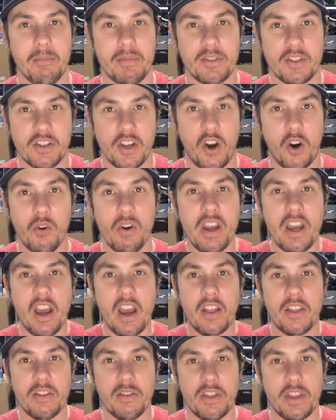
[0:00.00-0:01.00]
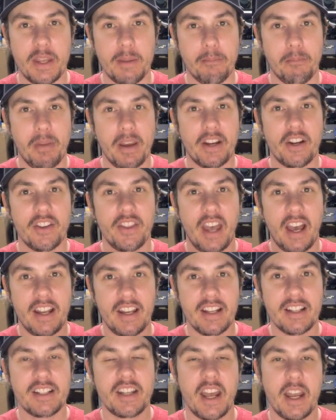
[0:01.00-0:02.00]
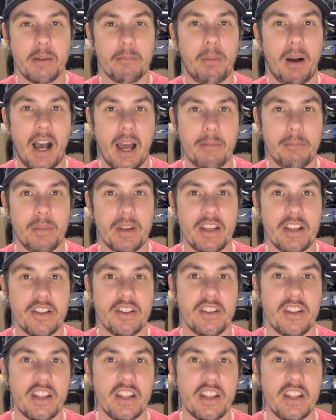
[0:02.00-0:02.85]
So the bigger that intake pipe is,